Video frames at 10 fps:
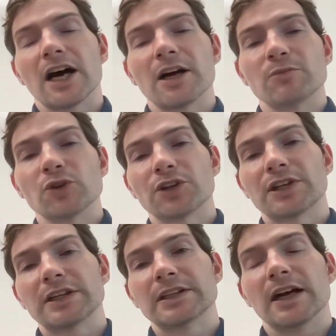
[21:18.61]
I'm
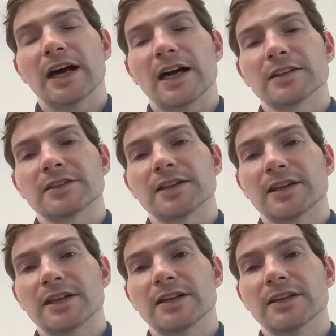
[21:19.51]
looking at
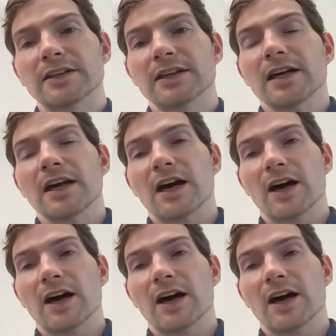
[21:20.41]
the